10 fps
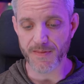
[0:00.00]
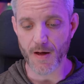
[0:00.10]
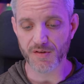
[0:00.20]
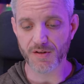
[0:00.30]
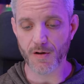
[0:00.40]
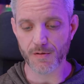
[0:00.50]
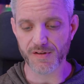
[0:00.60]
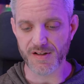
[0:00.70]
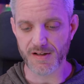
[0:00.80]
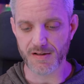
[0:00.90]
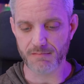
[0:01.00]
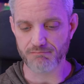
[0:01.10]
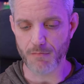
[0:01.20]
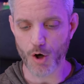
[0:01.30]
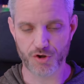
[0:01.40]
$1,000
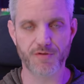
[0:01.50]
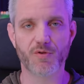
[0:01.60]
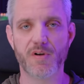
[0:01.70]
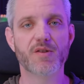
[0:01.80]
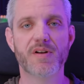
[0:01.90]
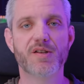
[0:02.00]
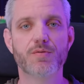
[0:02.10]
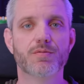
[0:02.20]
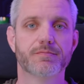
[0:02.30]
in March of 2022.